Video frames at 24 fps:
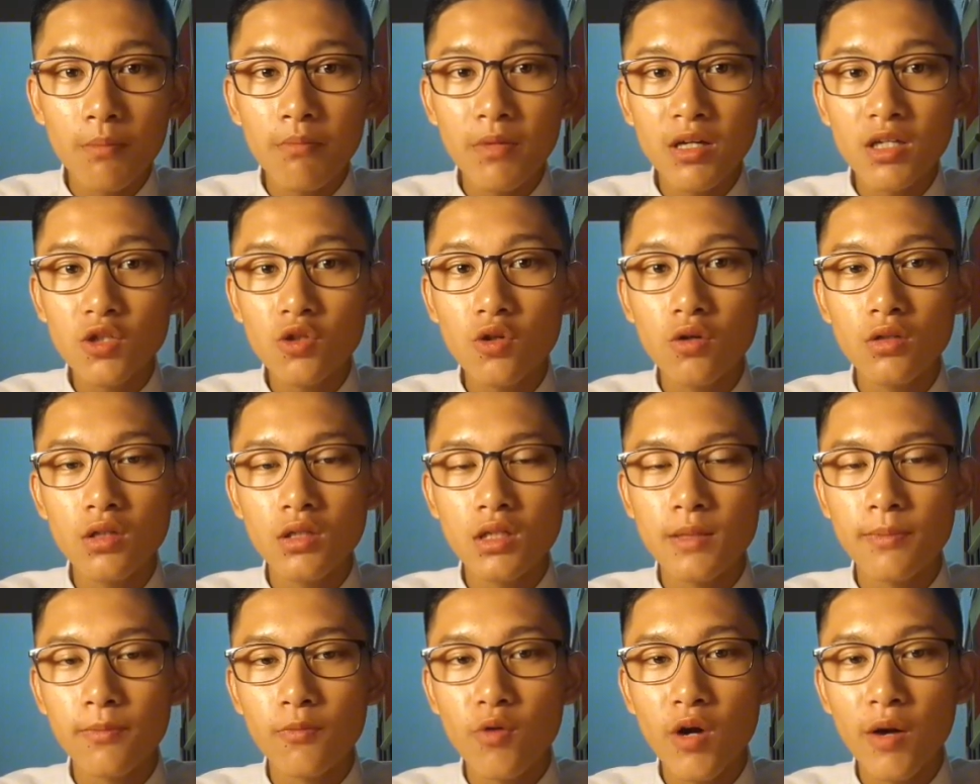Make sure
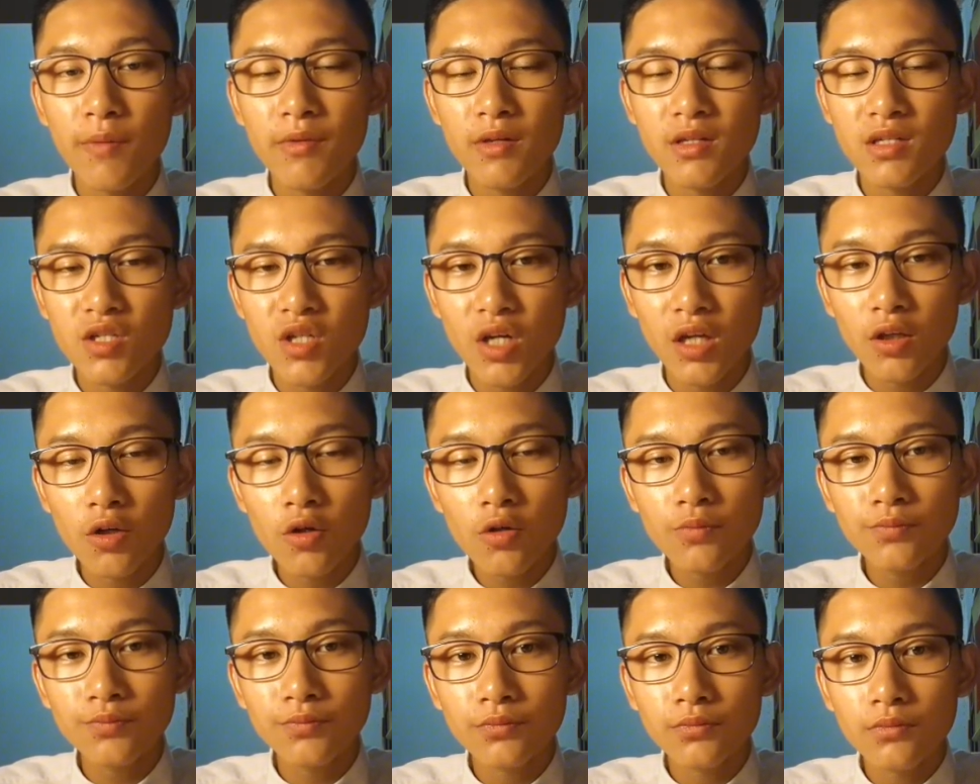you subscribe to this
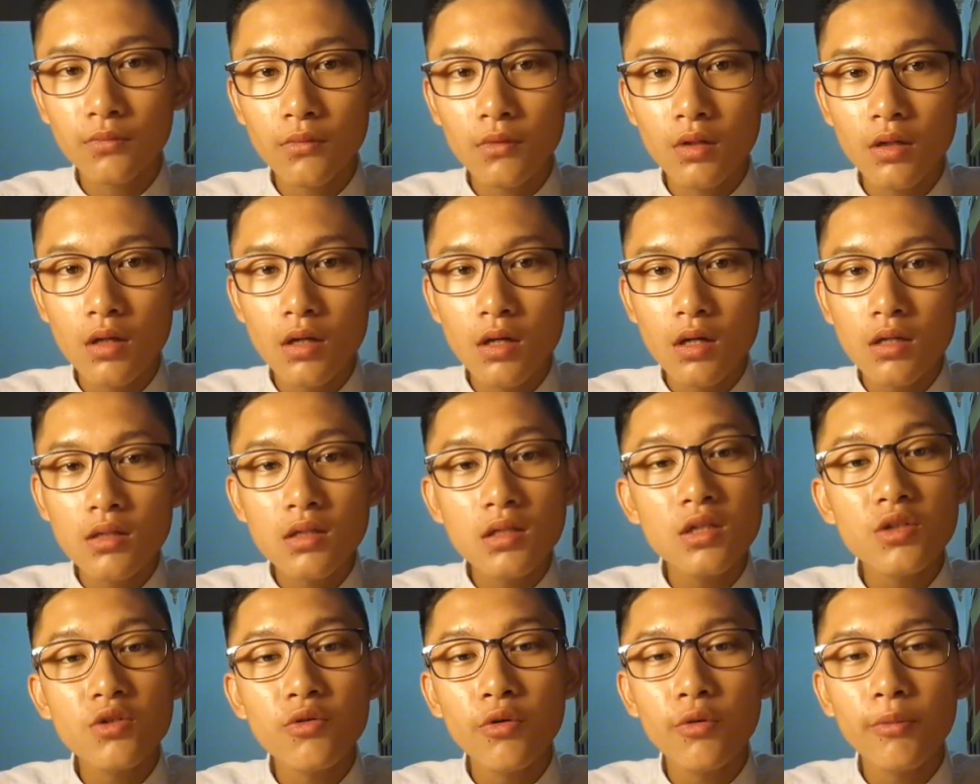channel,
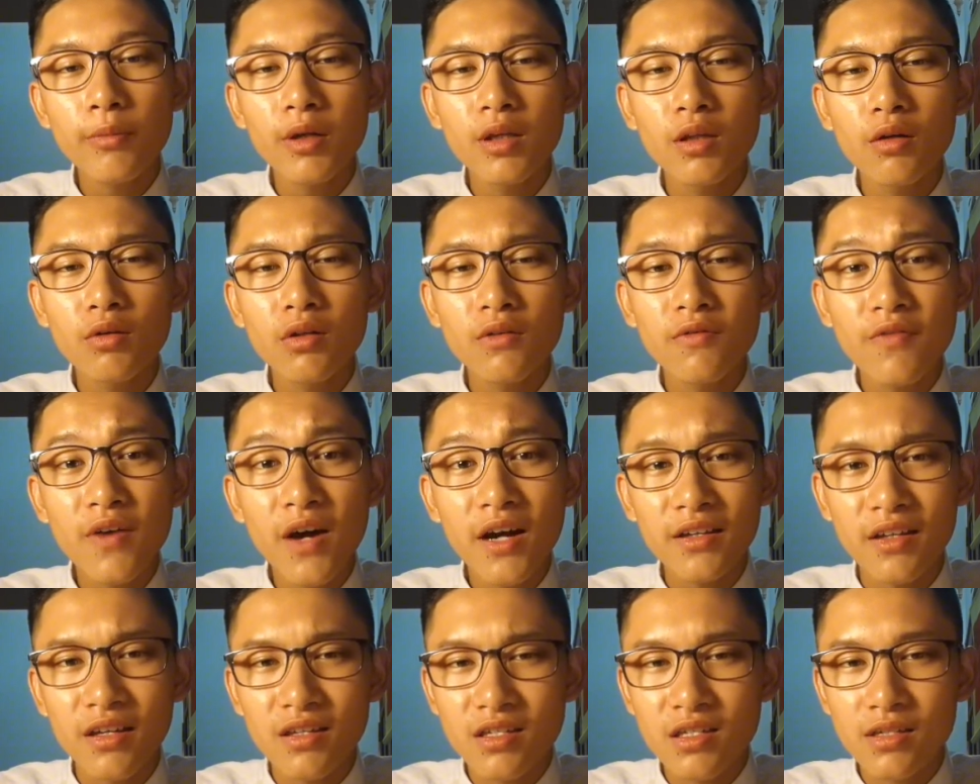so you will be
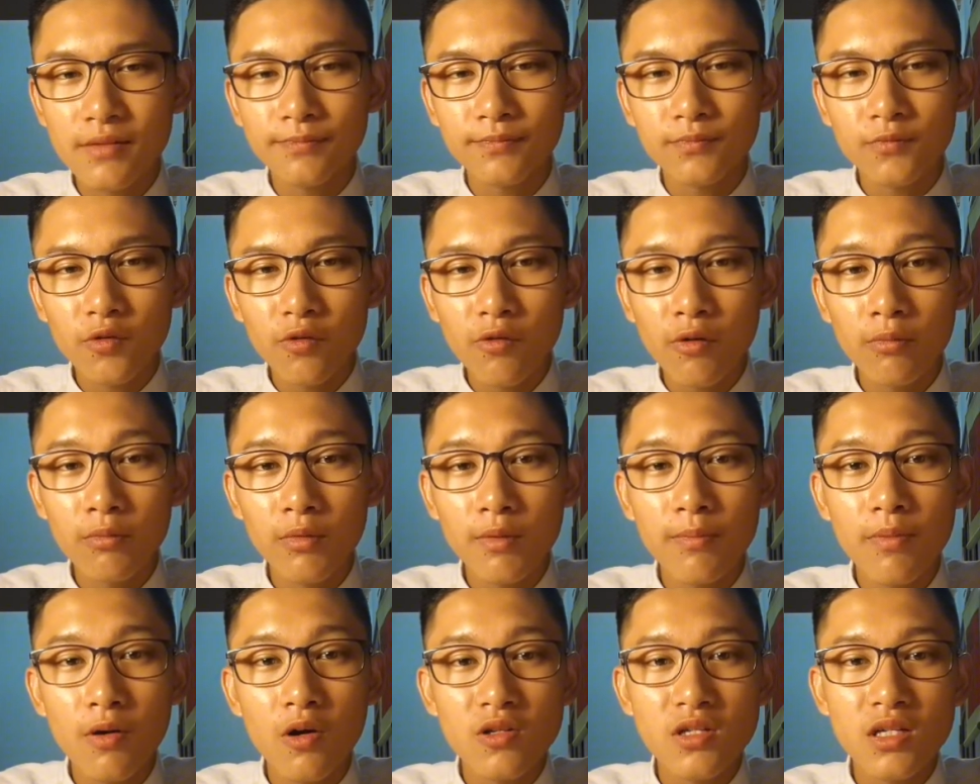notified
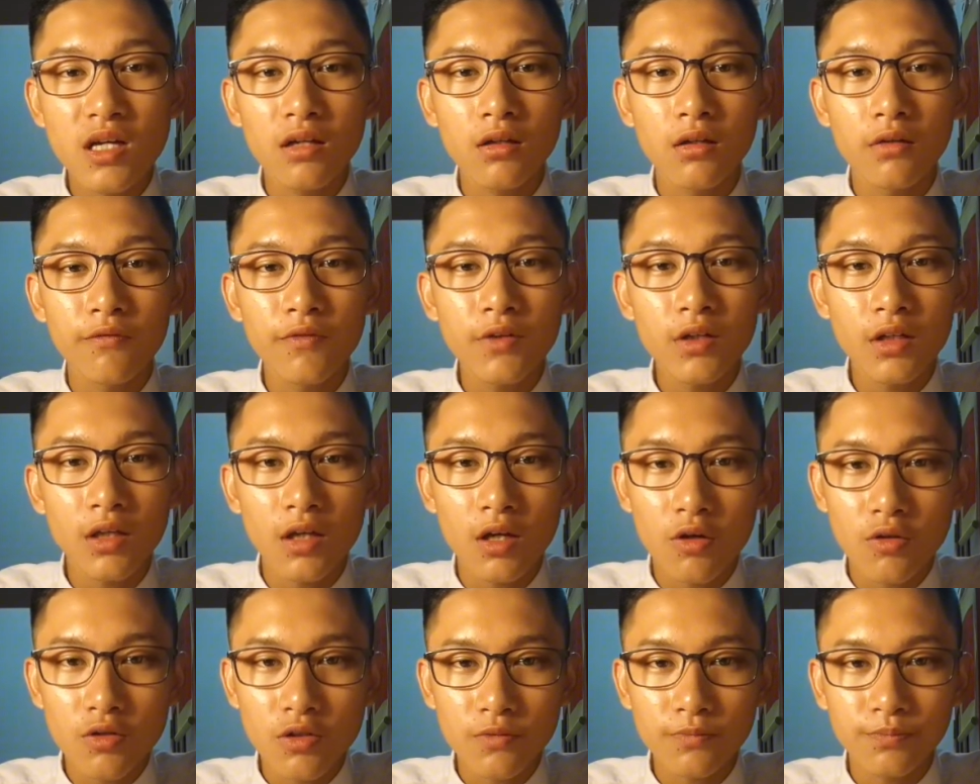when we post other
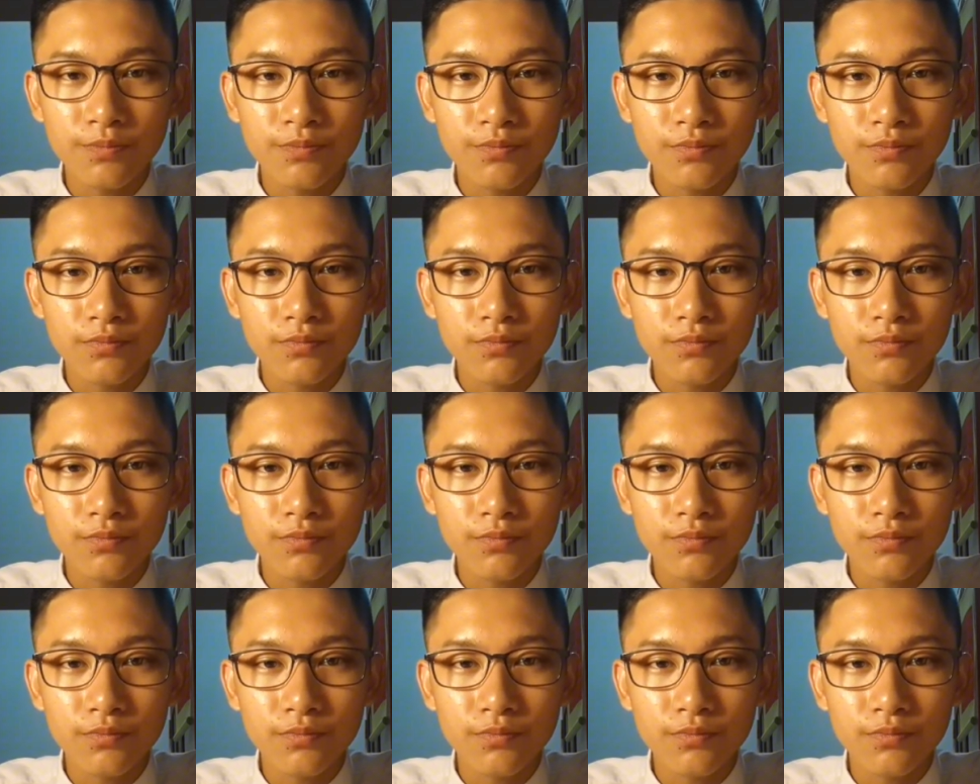videos.